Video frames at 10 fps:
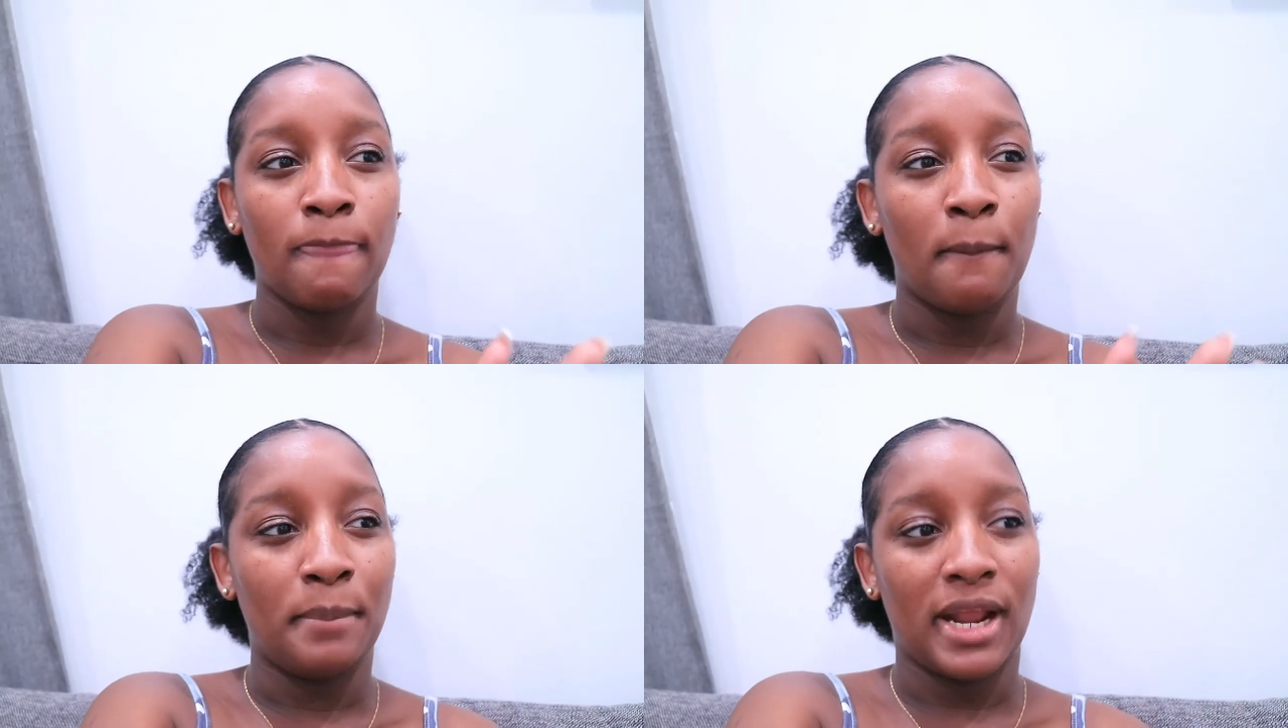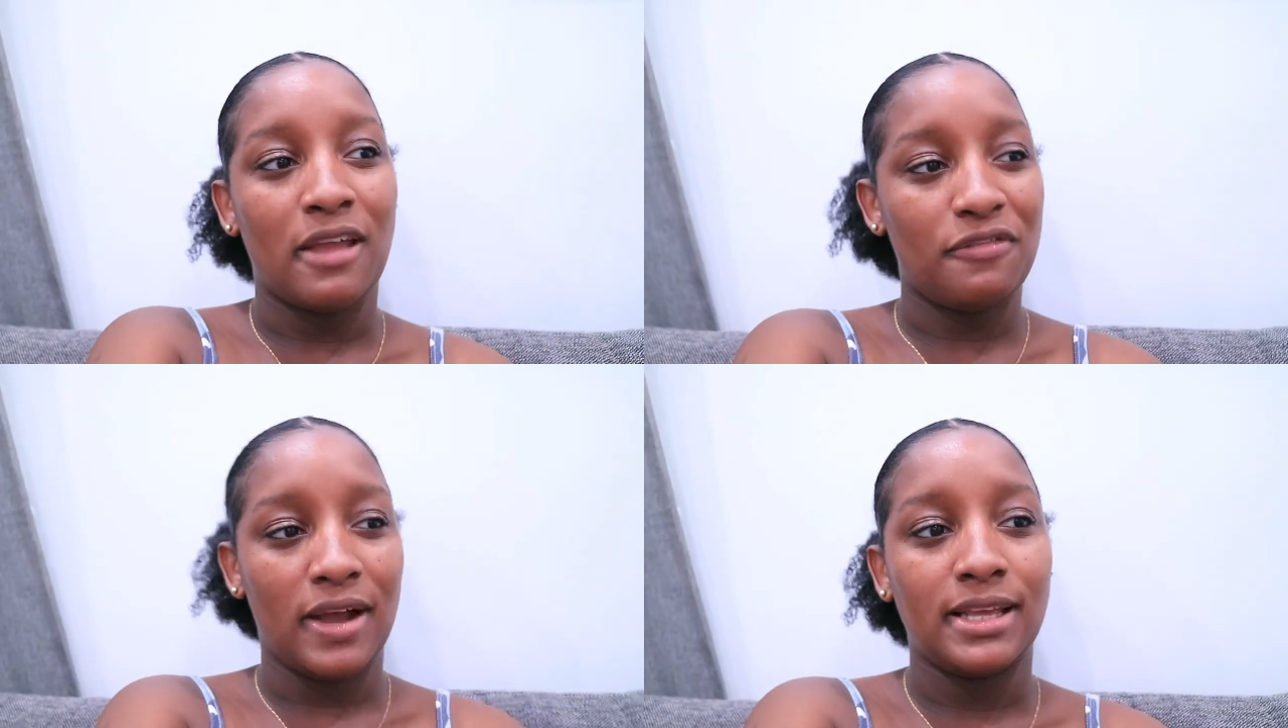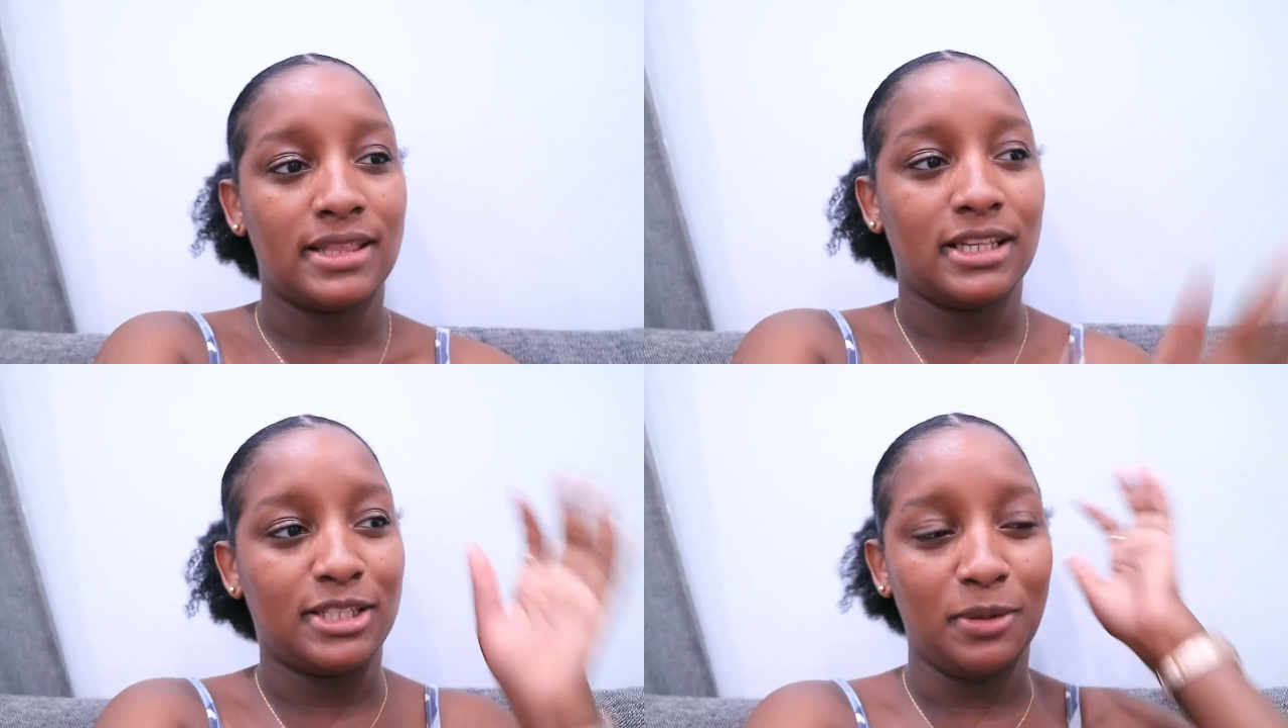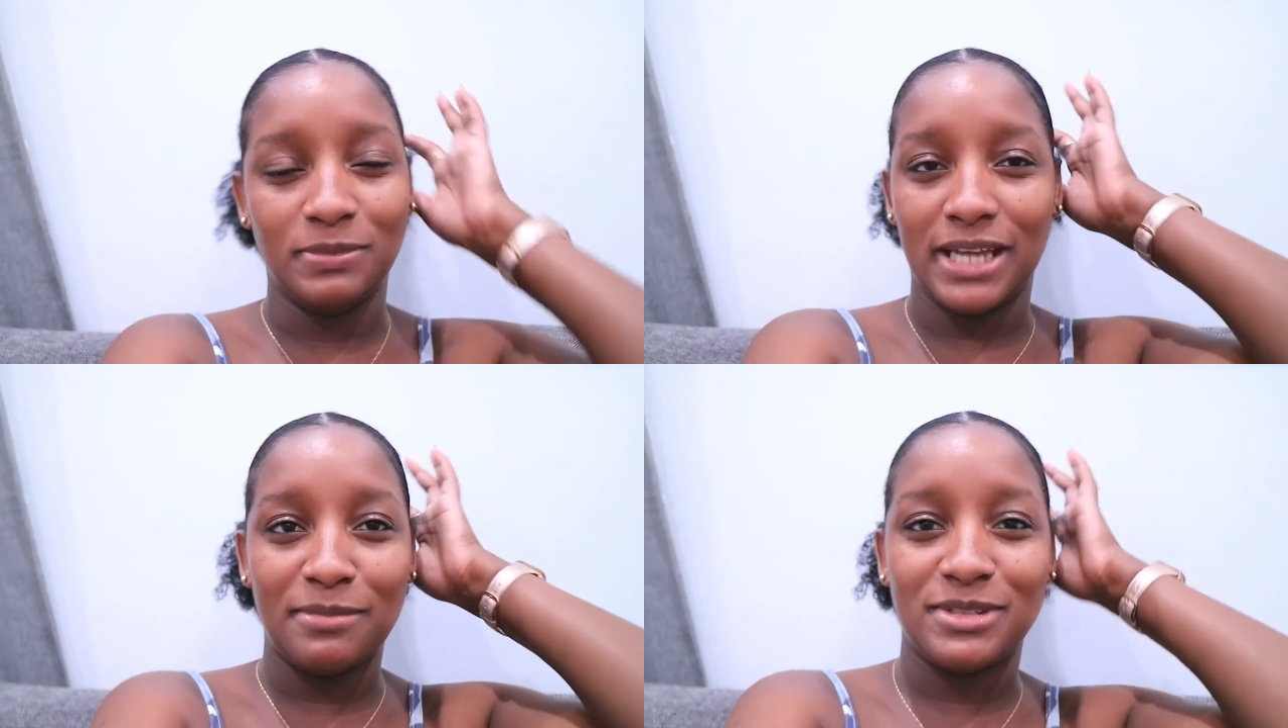but I find that
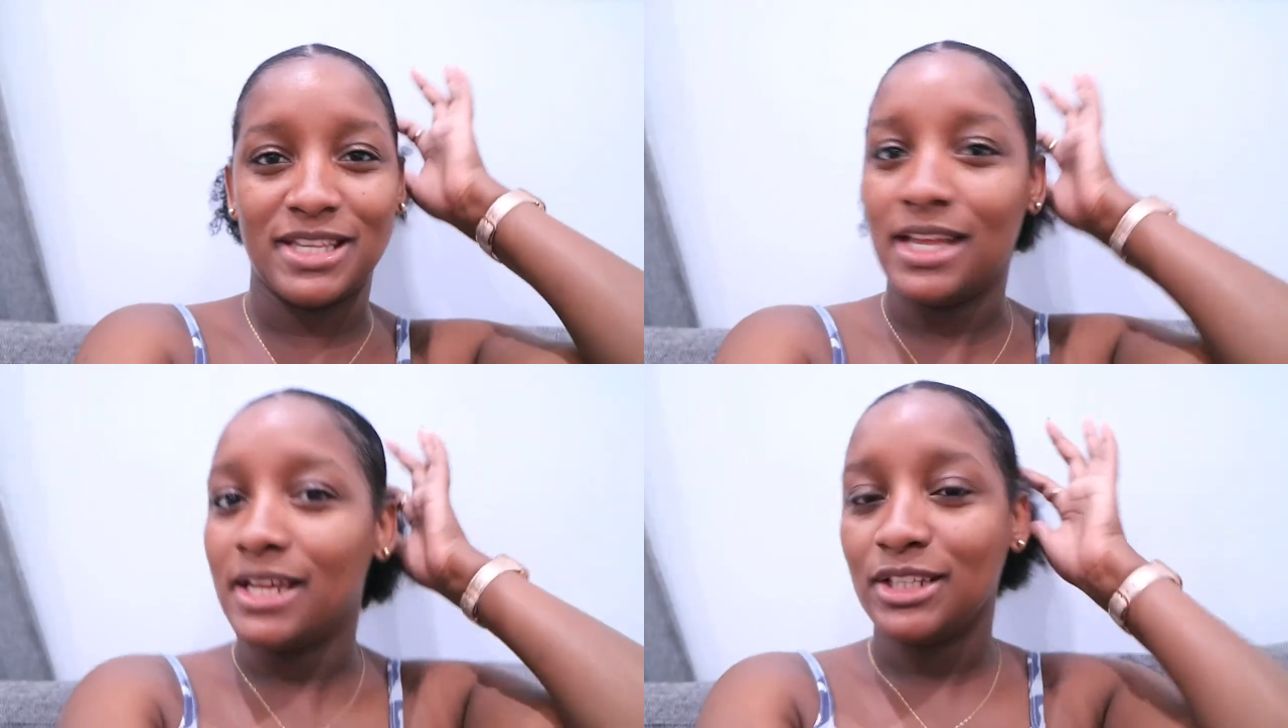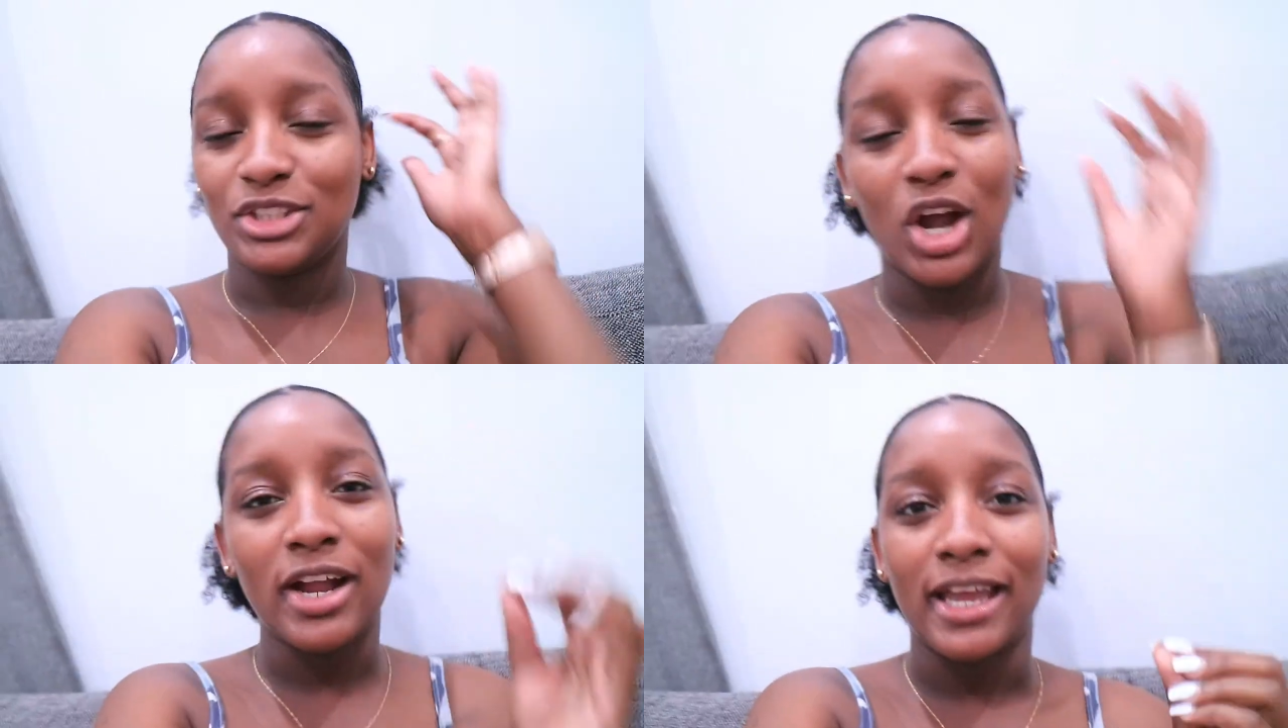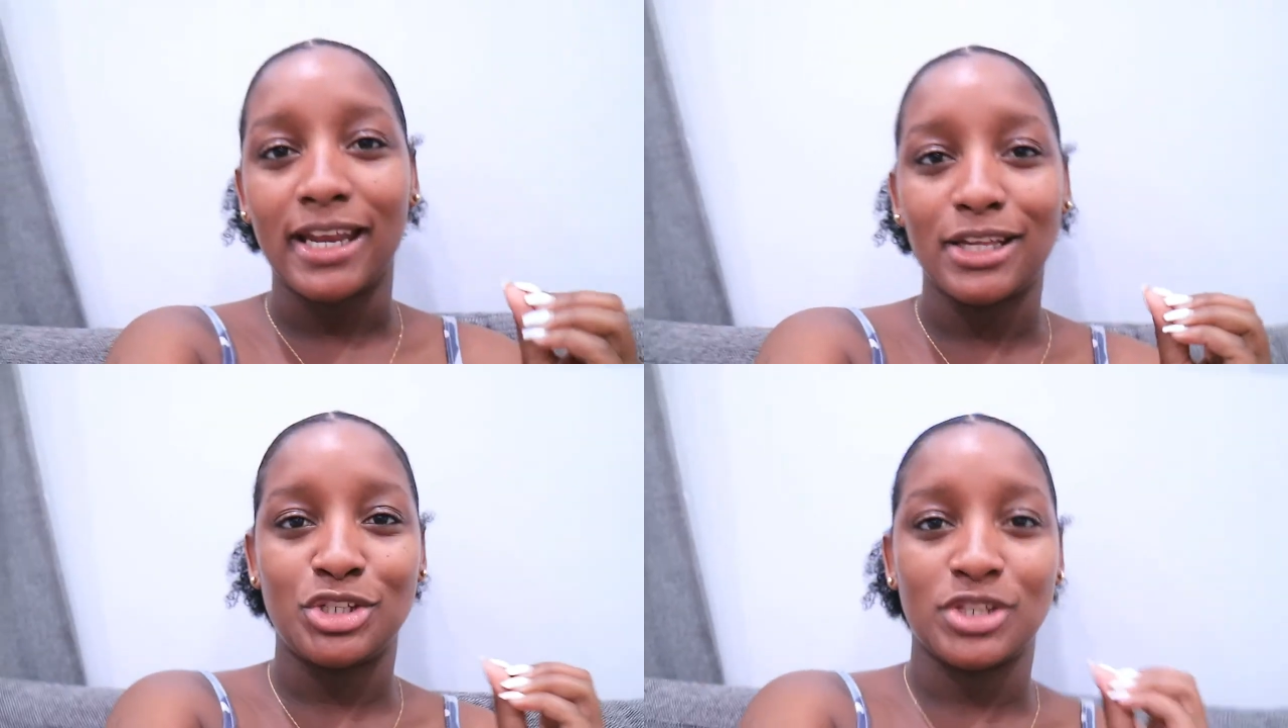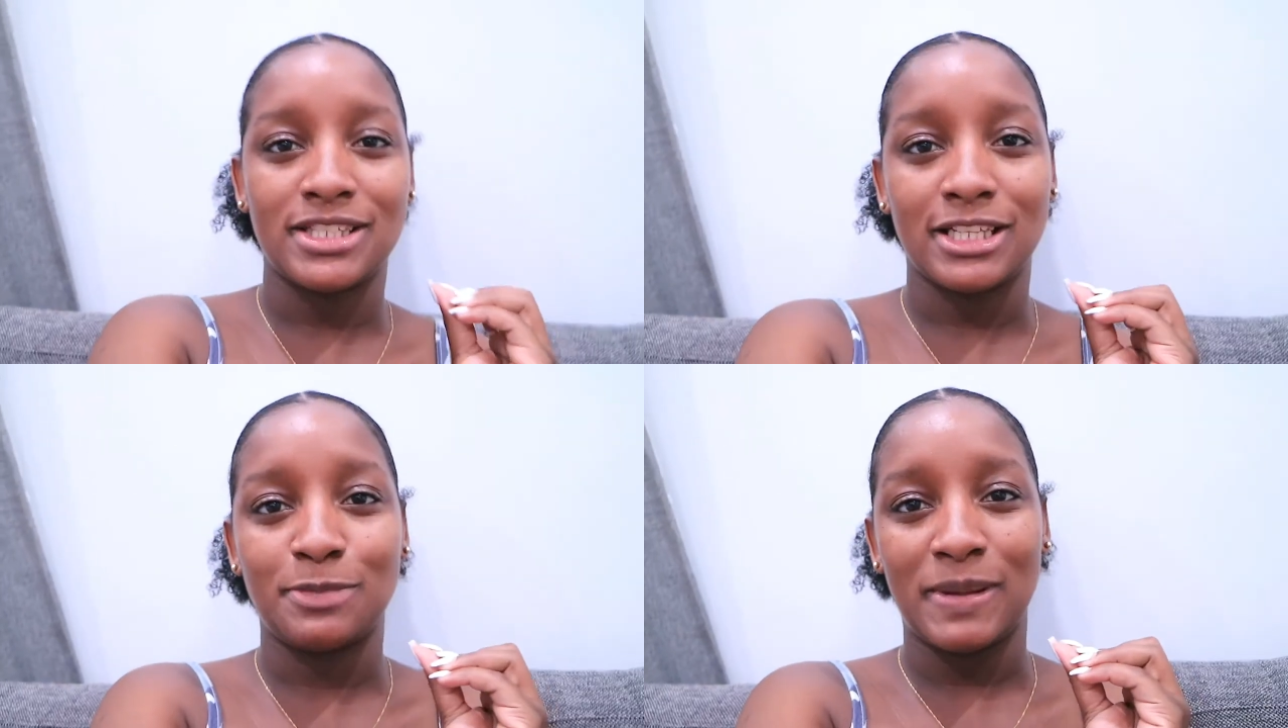sometimes Target is just
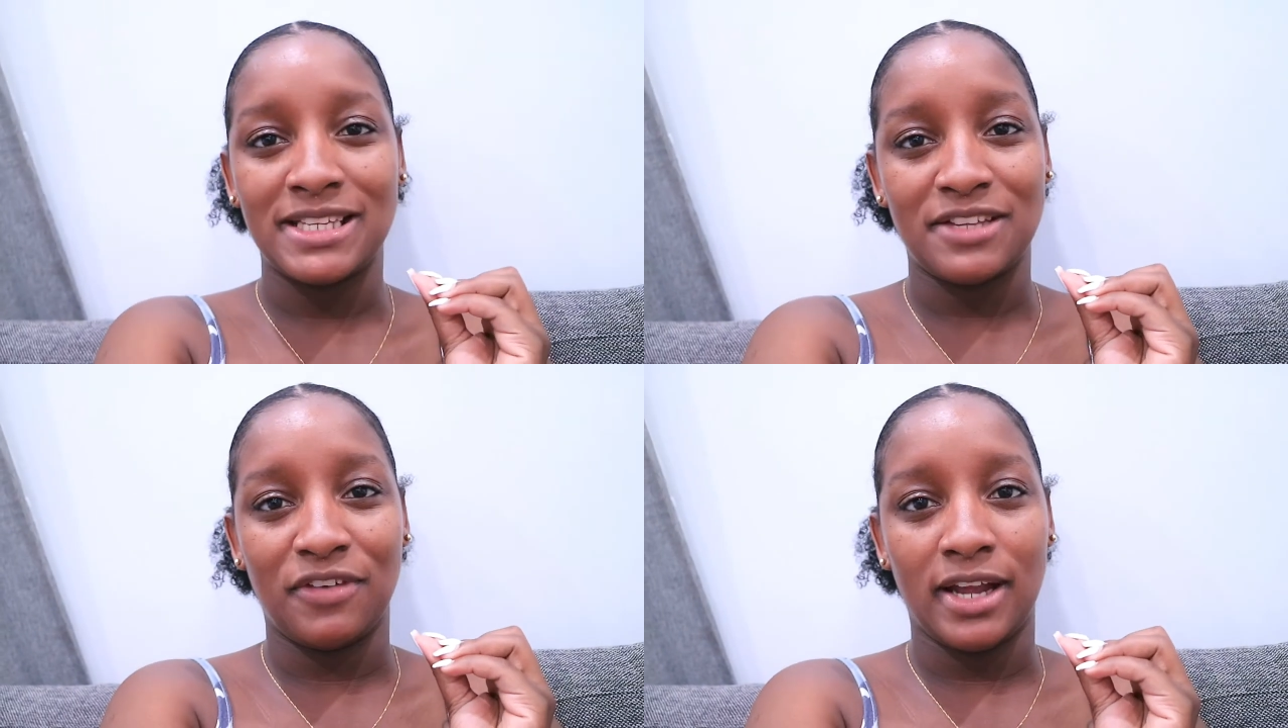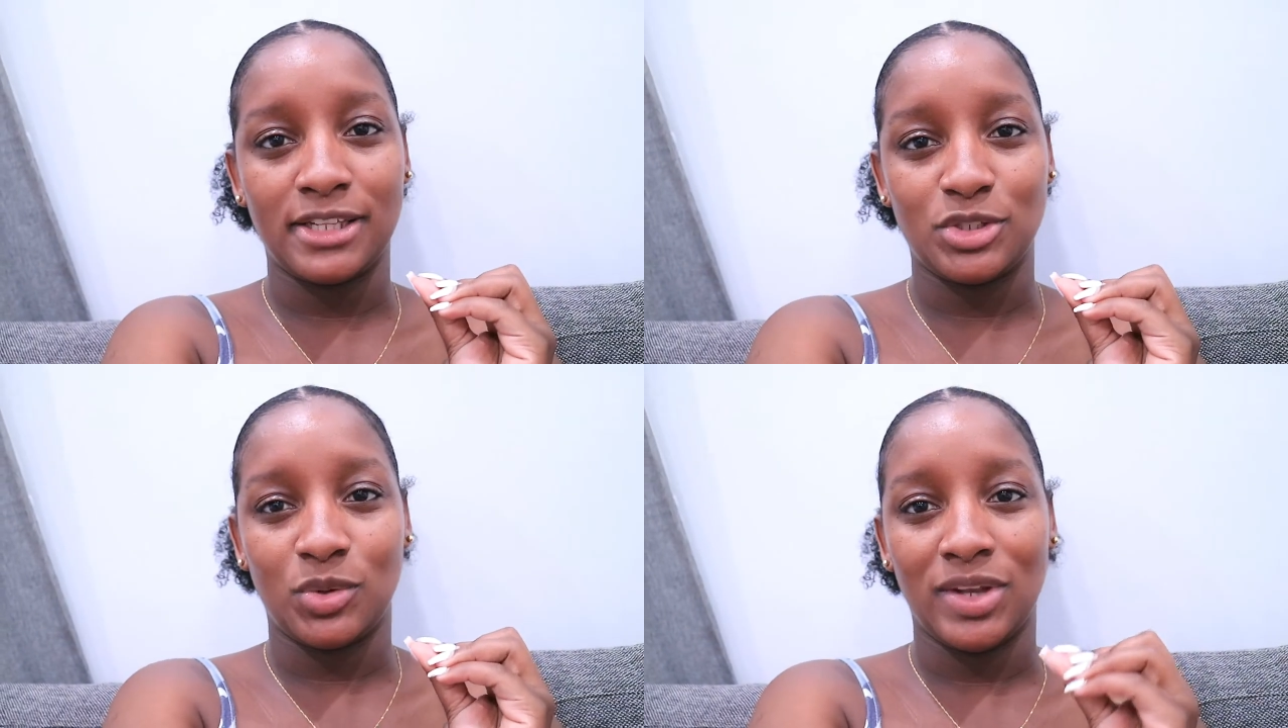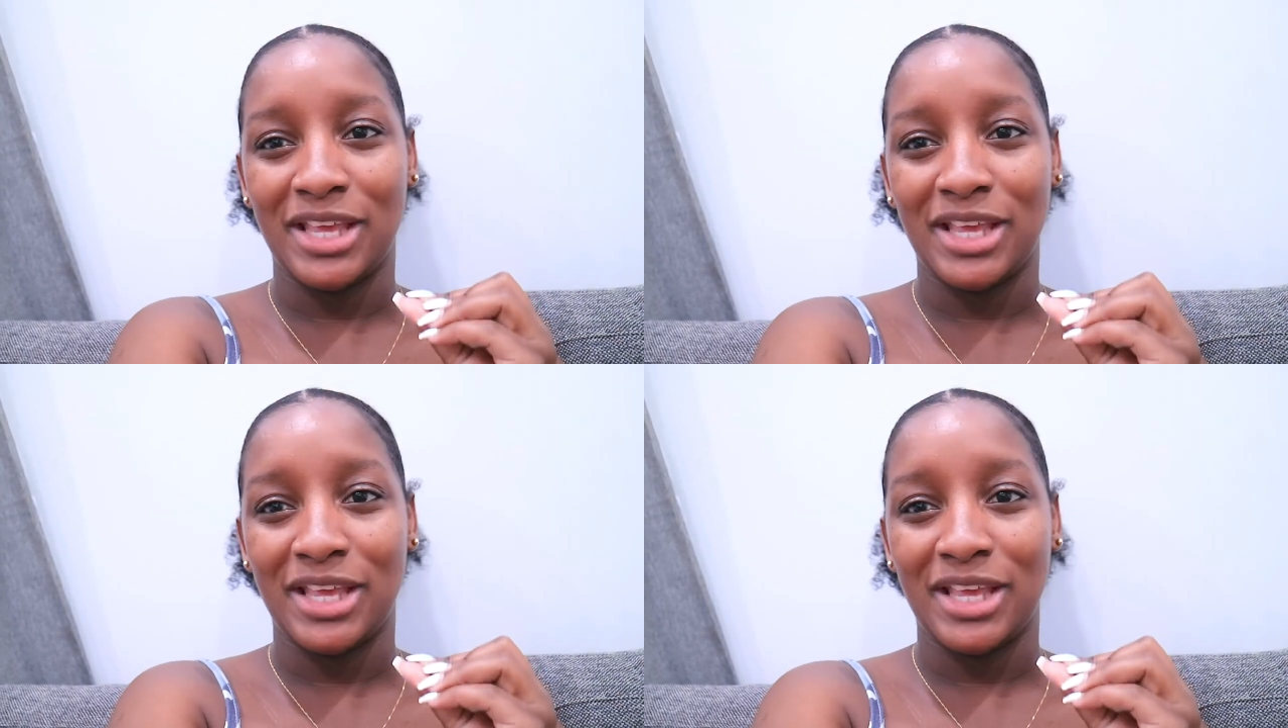expensive on its own.